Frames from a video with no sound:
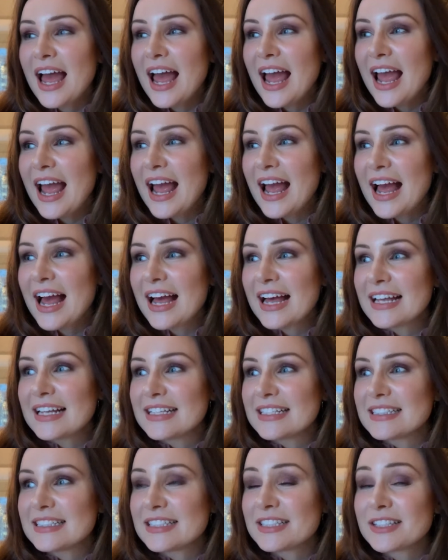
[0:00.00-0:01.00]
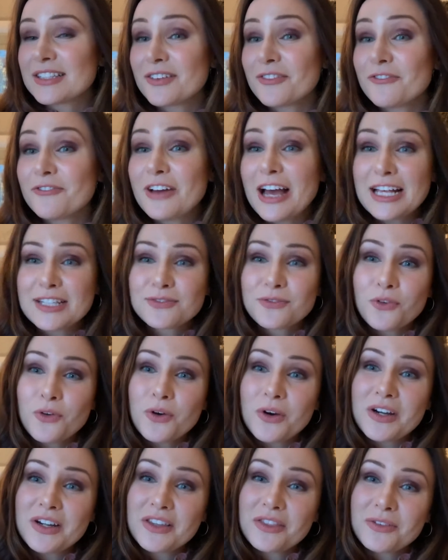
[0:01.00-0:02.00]
and fast
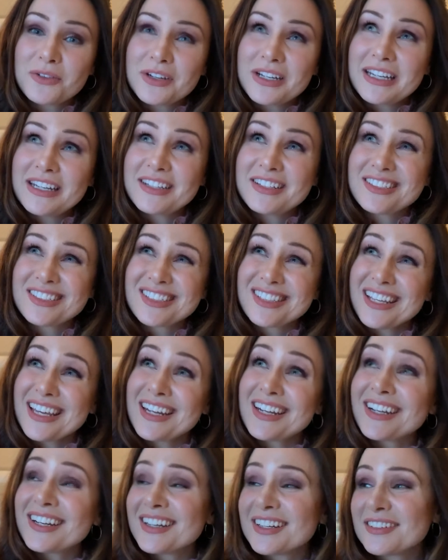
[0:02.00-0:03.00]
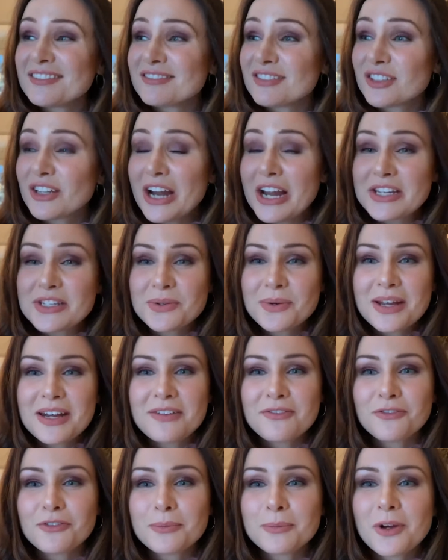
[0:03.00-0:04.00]
forward 3 years later,
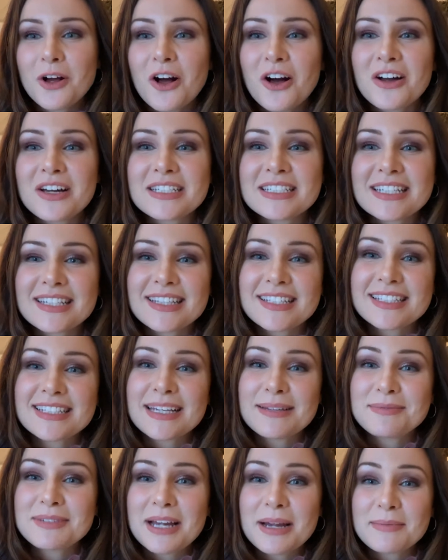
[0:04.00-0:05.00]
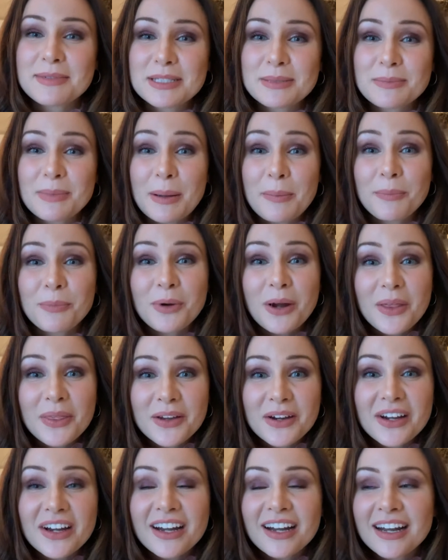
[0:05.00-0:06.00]
graduating from college at the same time as my
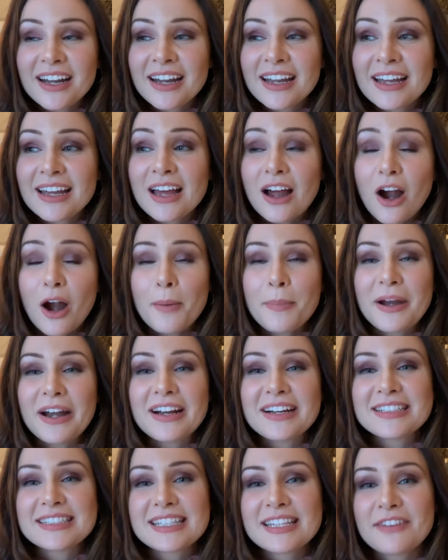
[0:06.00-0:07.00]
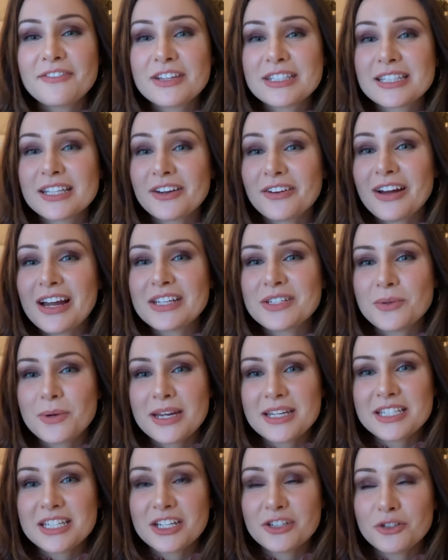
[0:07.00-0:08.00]
brother, our parents give us a
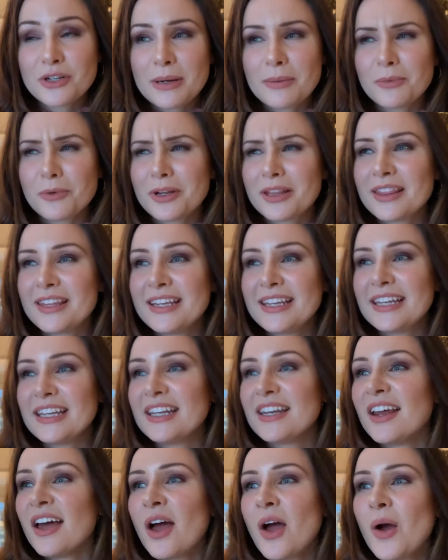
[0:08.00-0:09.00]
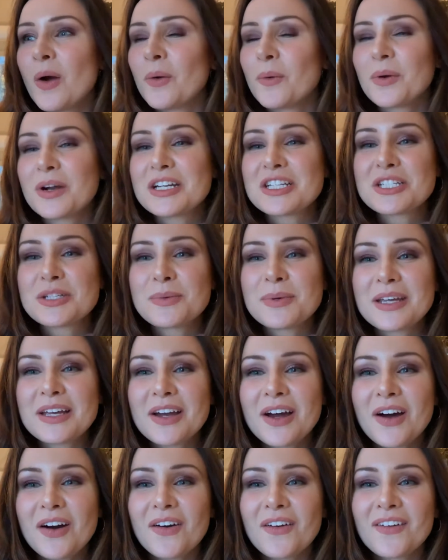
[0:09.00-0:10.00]
graduation trip. We're thinking, where should we
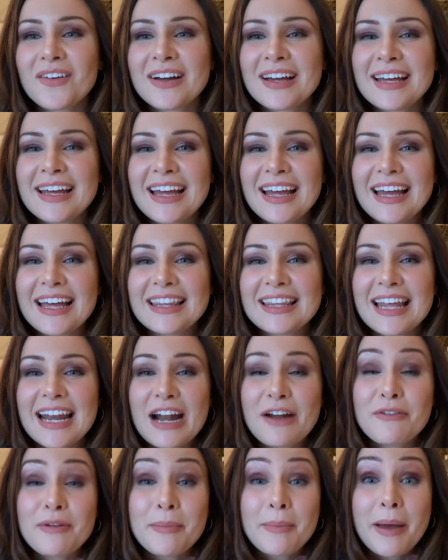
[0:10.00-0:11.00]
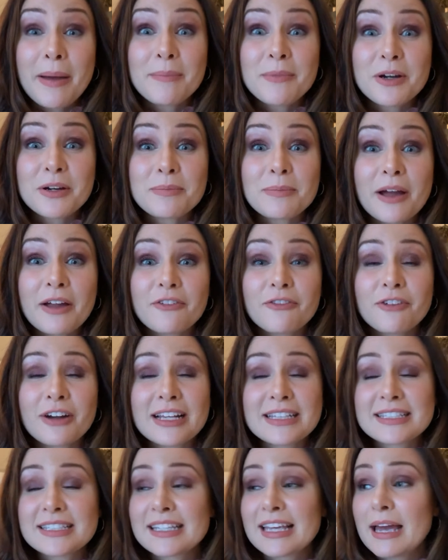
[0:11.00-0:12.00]
go? And then I remembered my
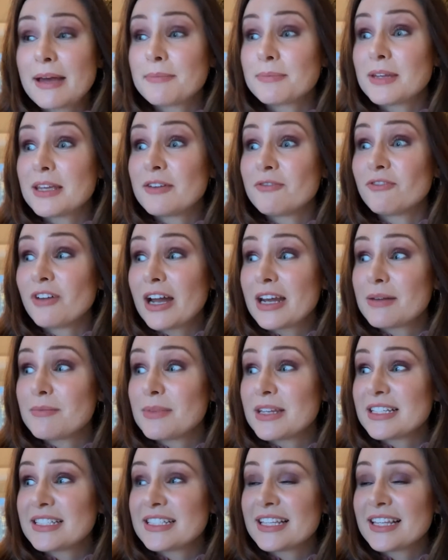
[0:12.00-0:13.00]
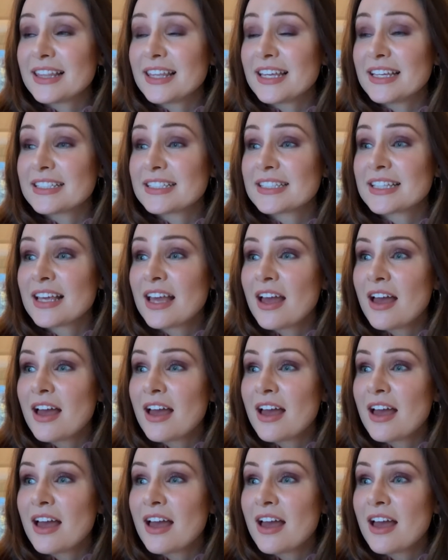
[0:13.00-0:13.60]
friends kept inviting me to this